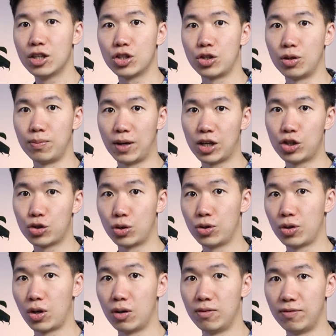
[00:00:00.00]
So make sure
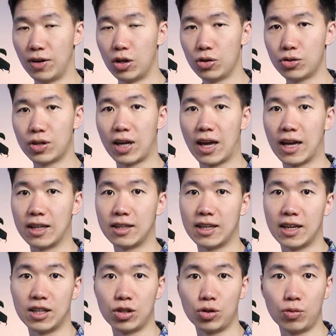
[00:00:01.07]
you go vote and
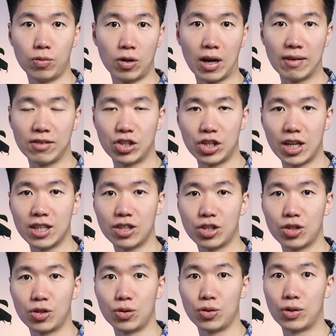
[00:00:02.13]
then you will have a
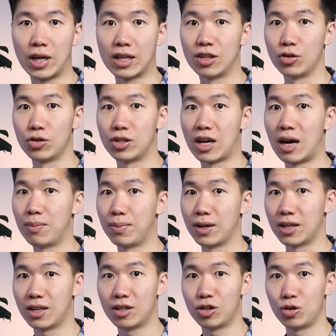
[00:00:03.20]
chance to get your
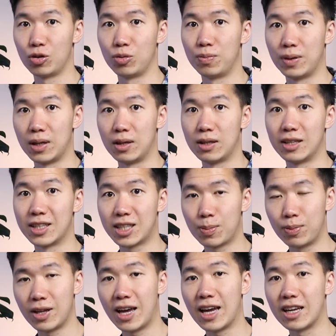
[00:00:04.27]
topic to be
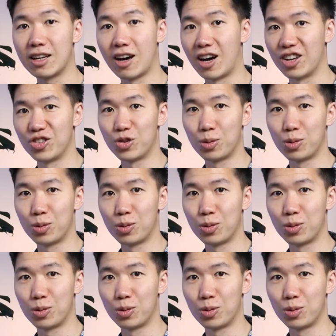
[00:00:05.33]
displayed on